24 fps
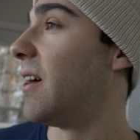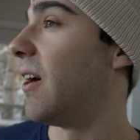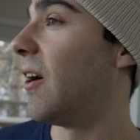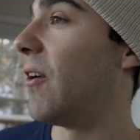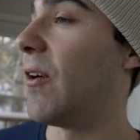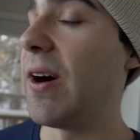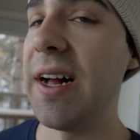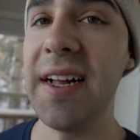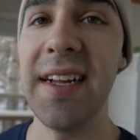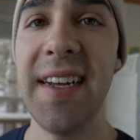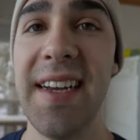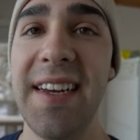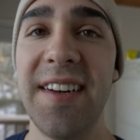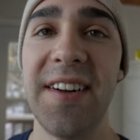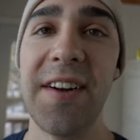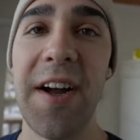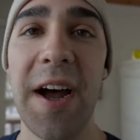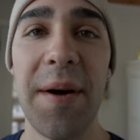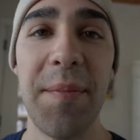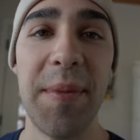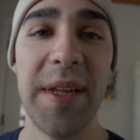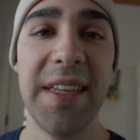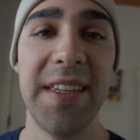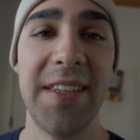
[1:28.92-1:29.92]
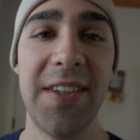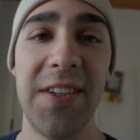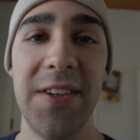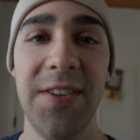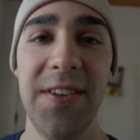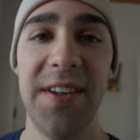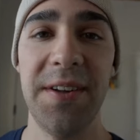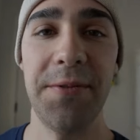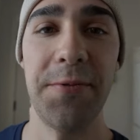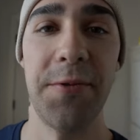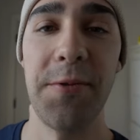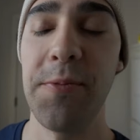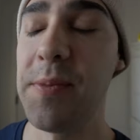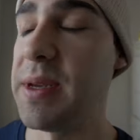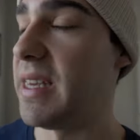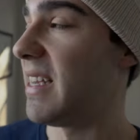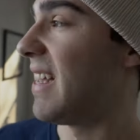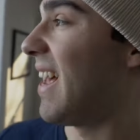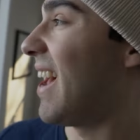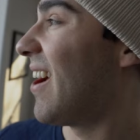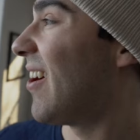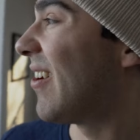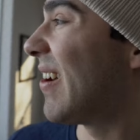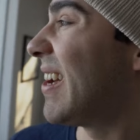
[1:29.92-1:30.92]
oh well, it'll come in soon and we'll
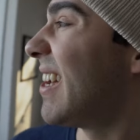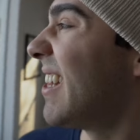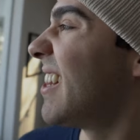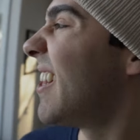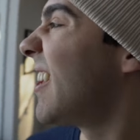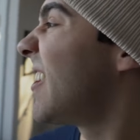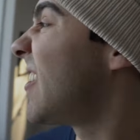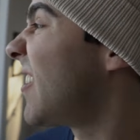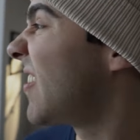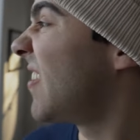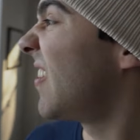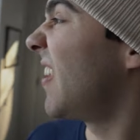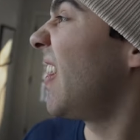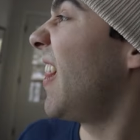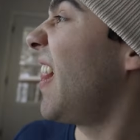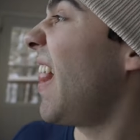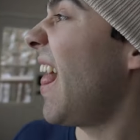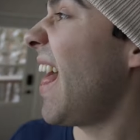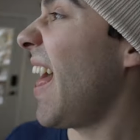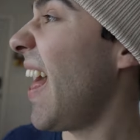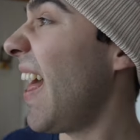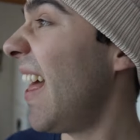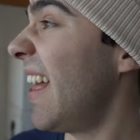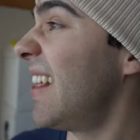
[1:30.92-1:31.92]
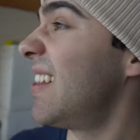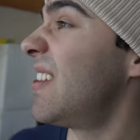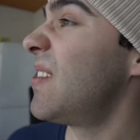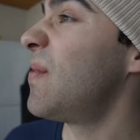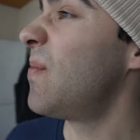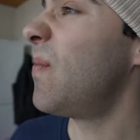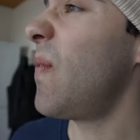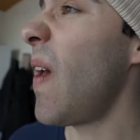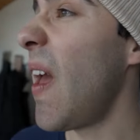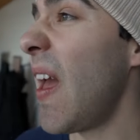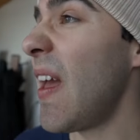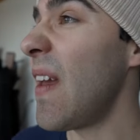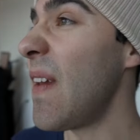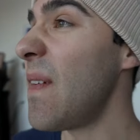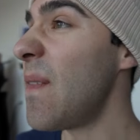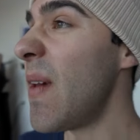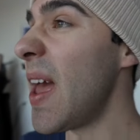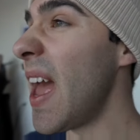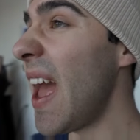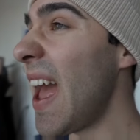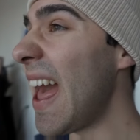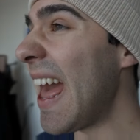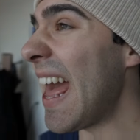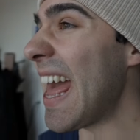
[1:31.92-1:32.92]
be out on the sleds,
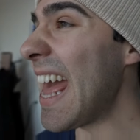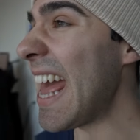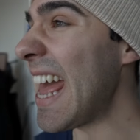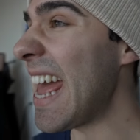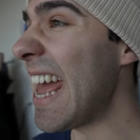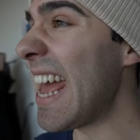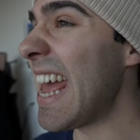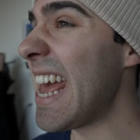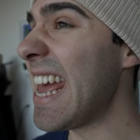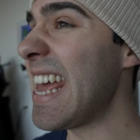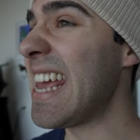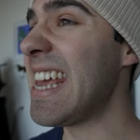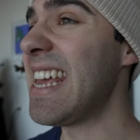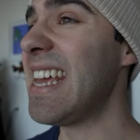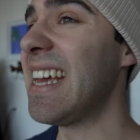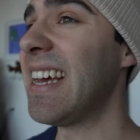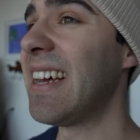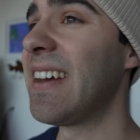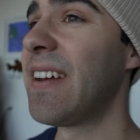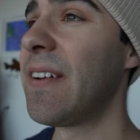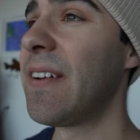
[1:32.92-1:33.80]
baby!